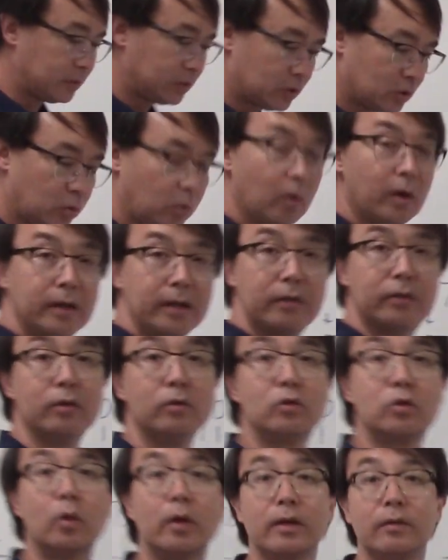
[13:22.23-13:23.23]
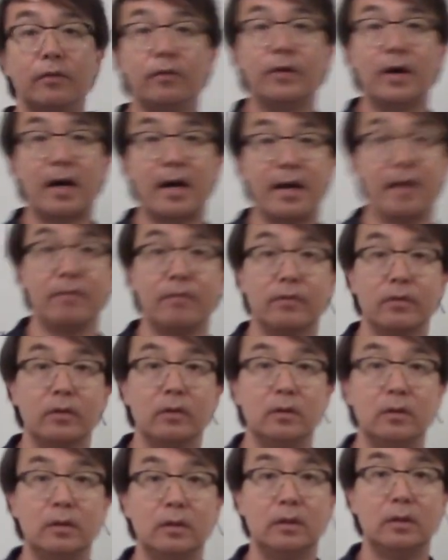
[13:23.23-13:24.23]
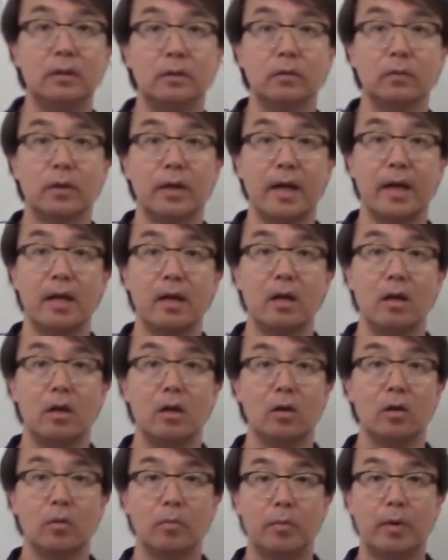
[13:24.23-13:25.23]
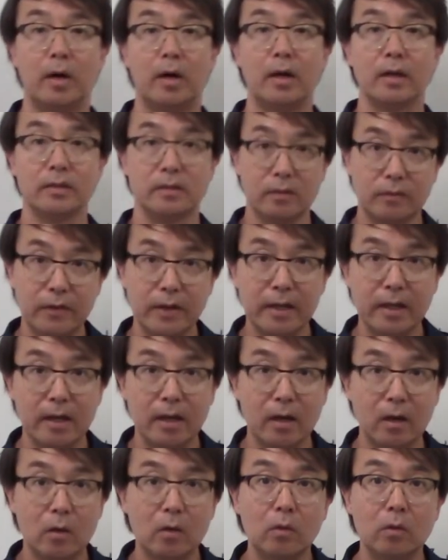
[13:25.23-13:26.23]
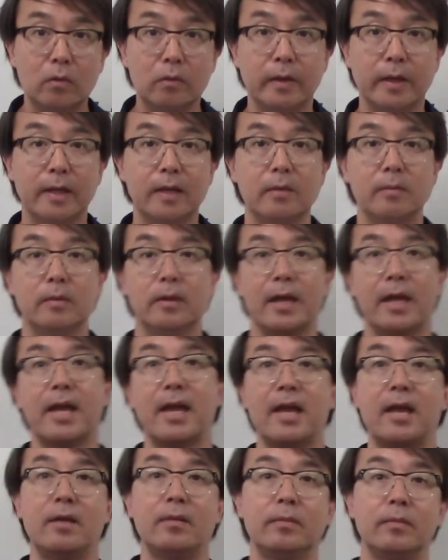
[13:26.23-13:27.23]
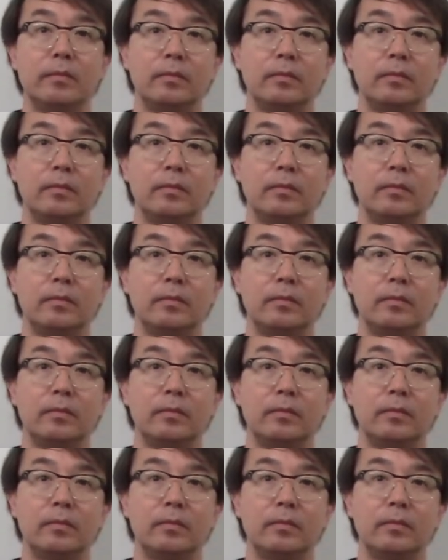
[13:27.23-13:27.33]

20 through 25. Okay? Pause the video. Ready? And